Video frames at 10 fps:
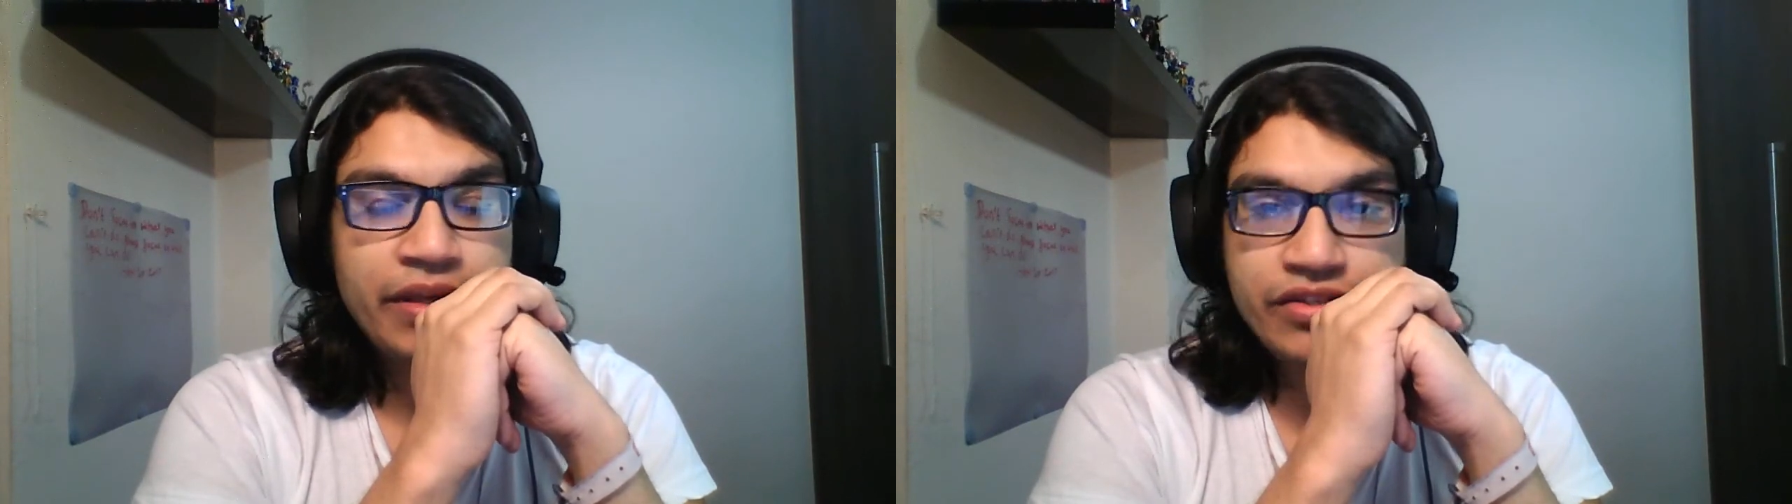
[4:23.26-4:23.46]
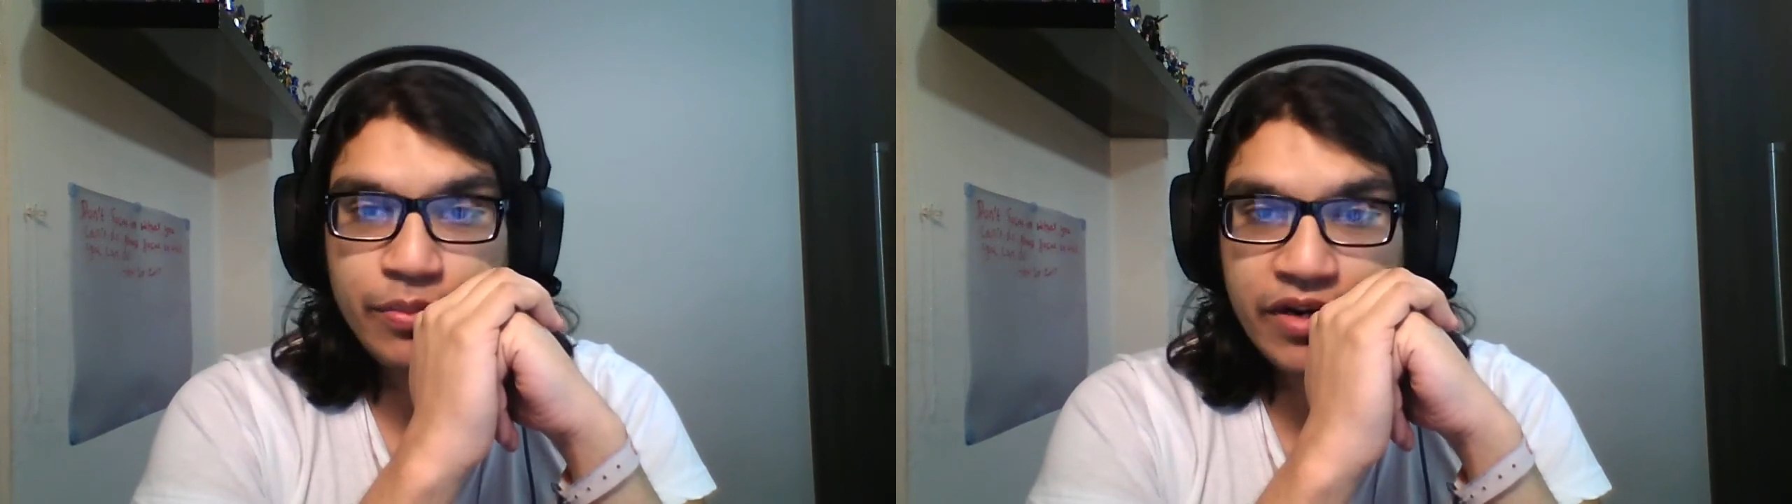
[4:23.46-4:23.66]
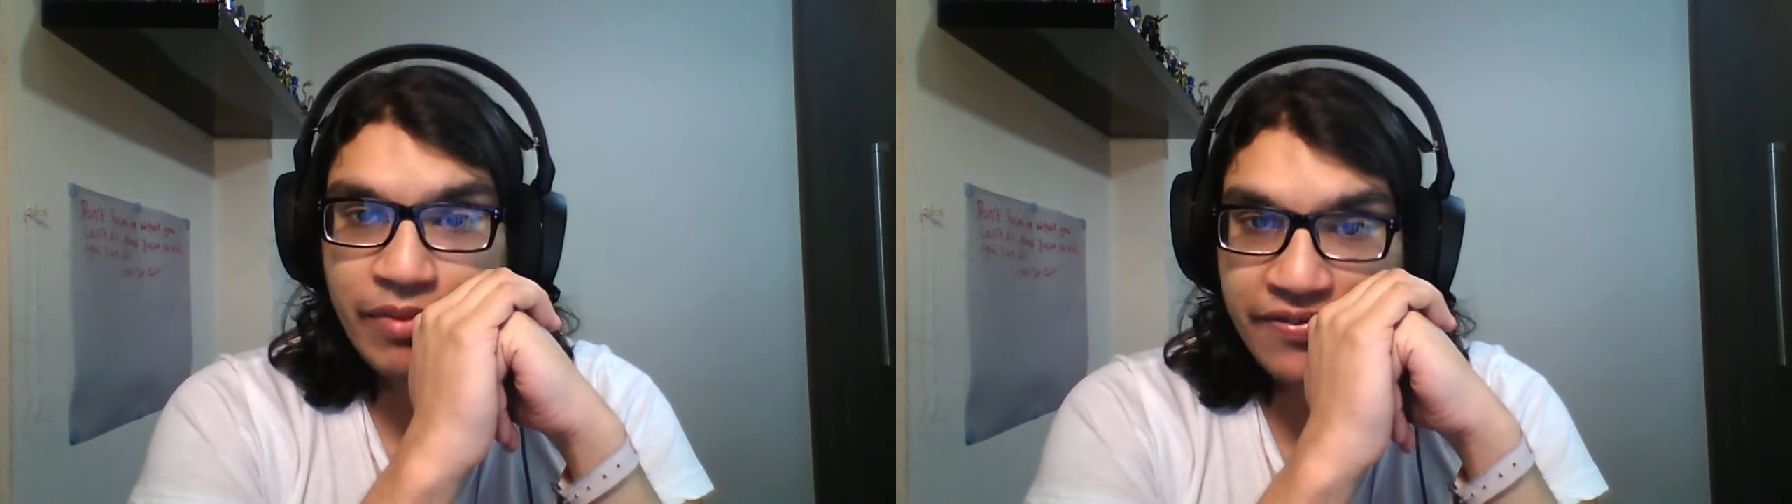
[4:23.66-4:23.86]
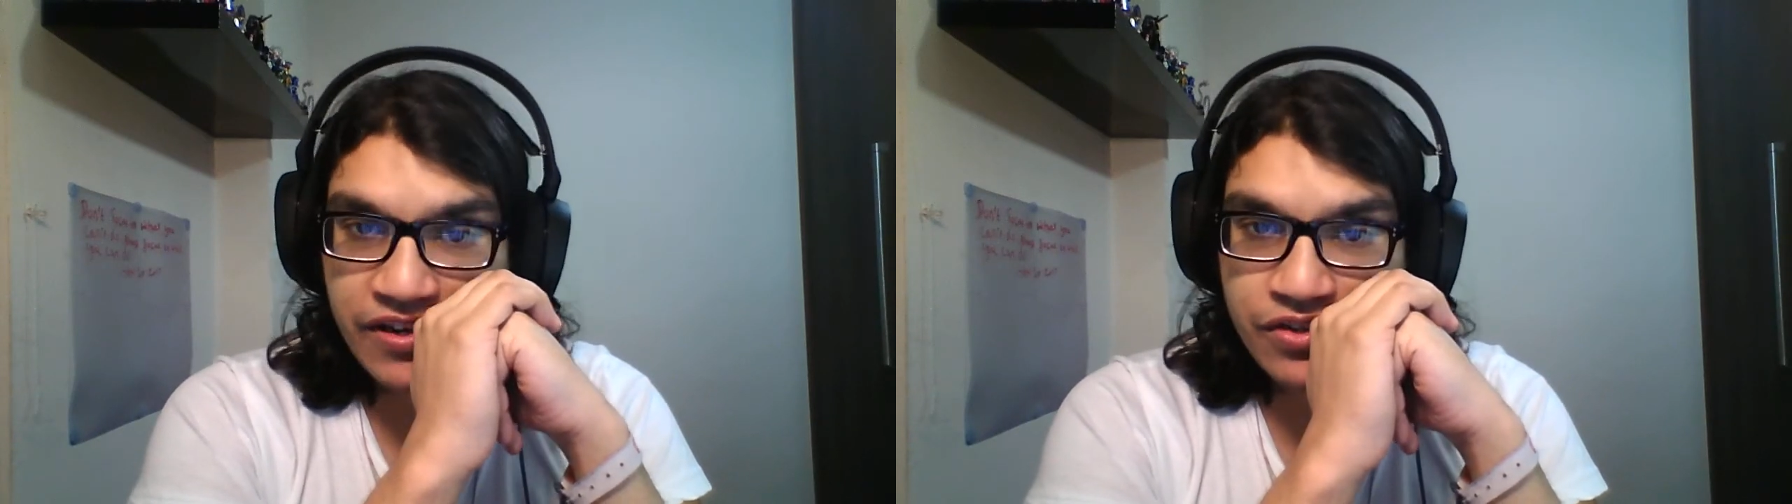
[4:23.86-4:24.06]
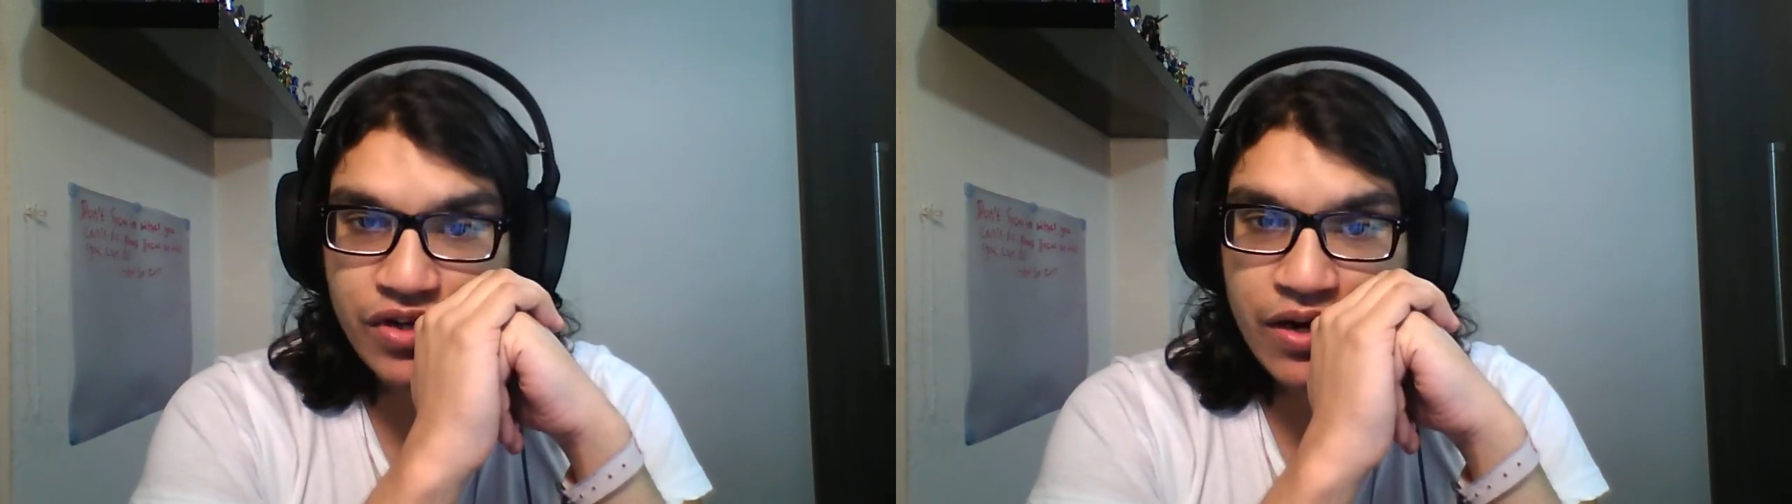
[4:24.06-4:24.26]
someone in my
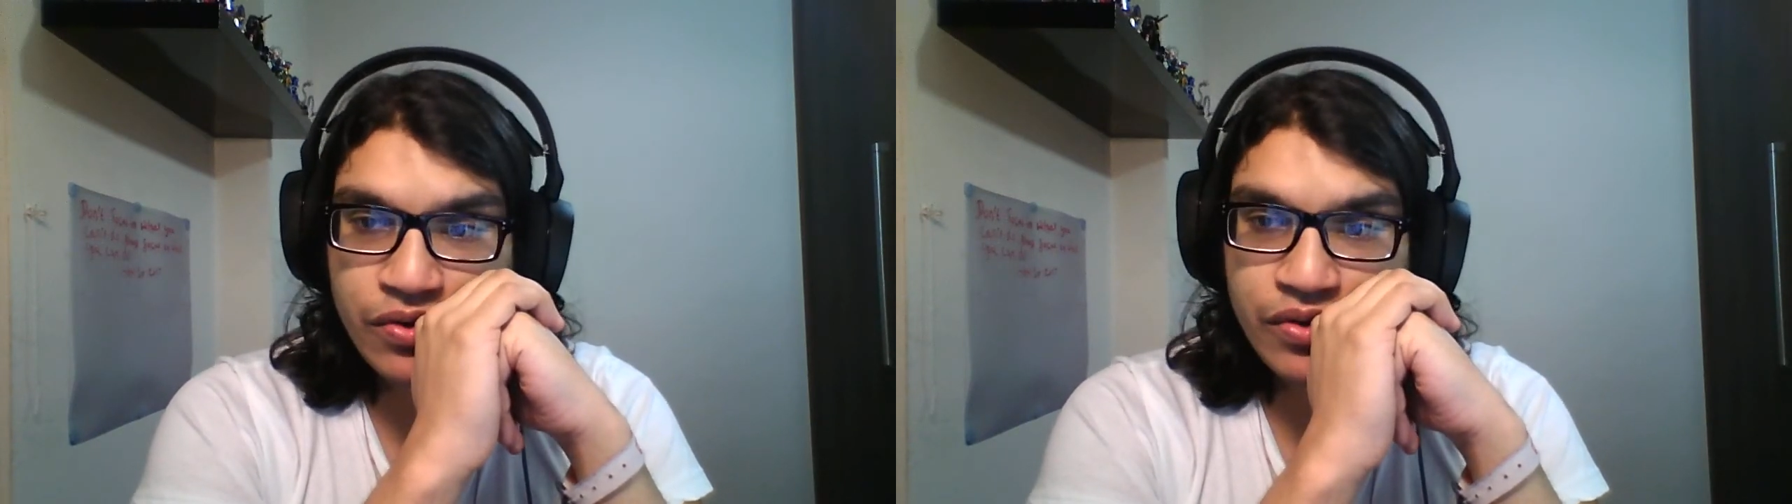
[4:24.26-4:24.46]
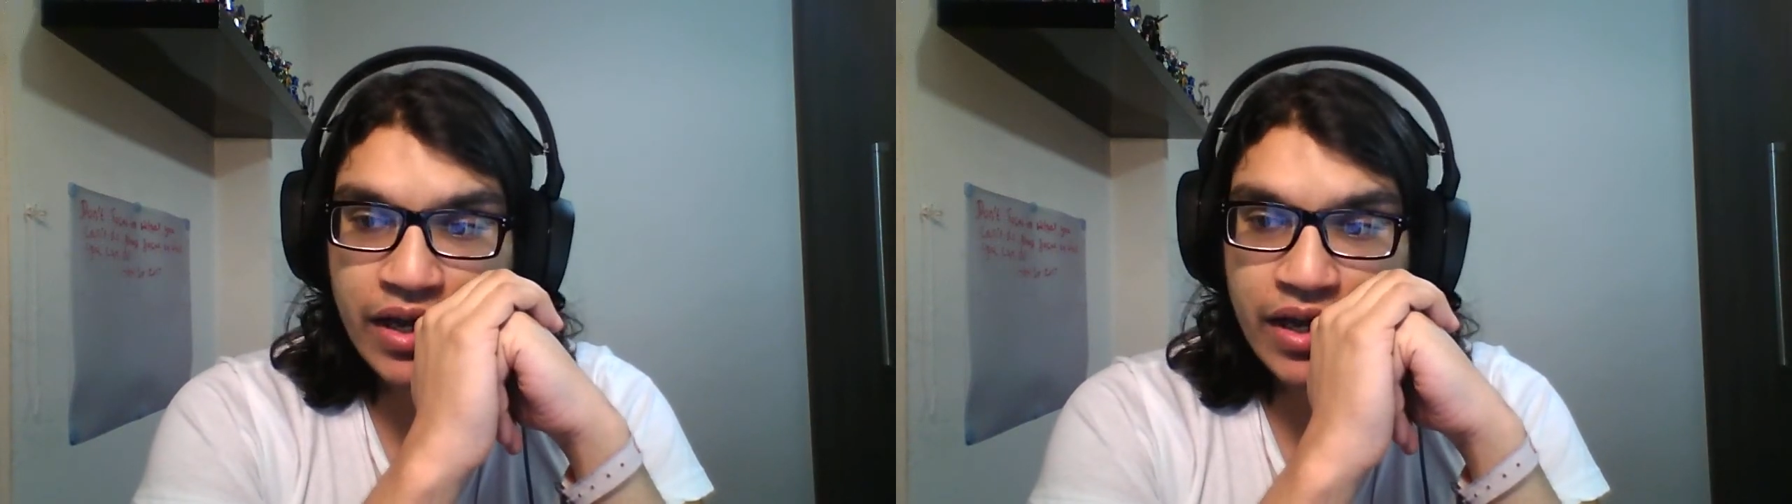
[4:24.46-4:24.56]
first round.